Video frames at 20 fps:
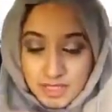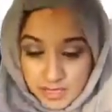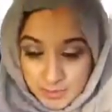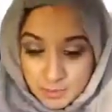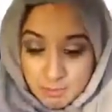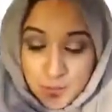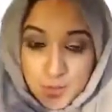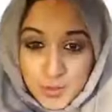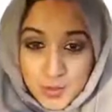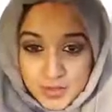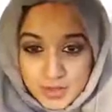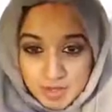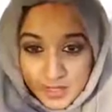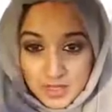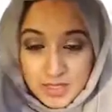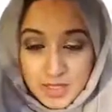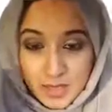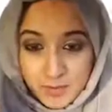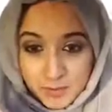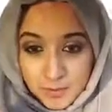keep posting
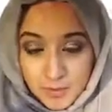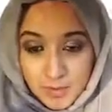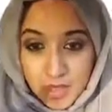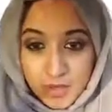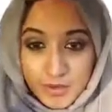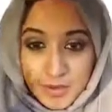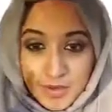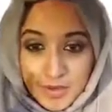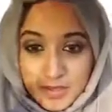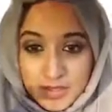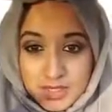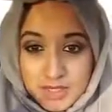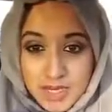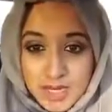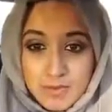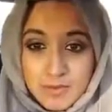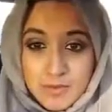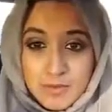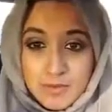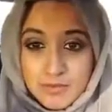and keep putting out
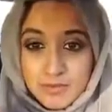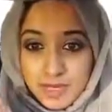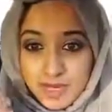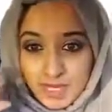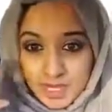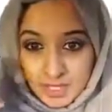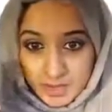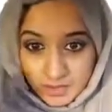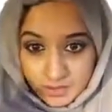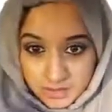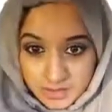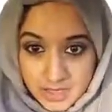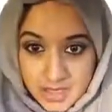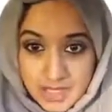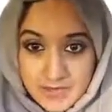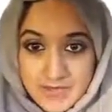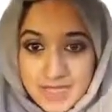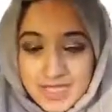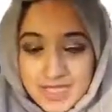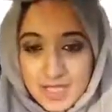content, but really
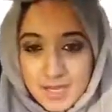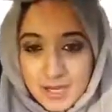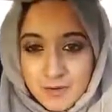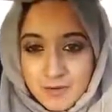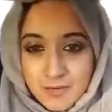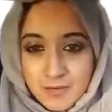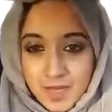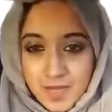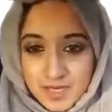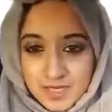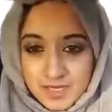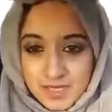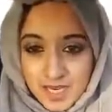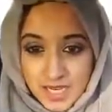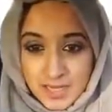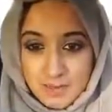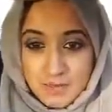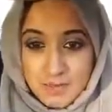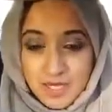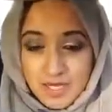give yourself that
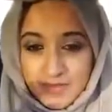time,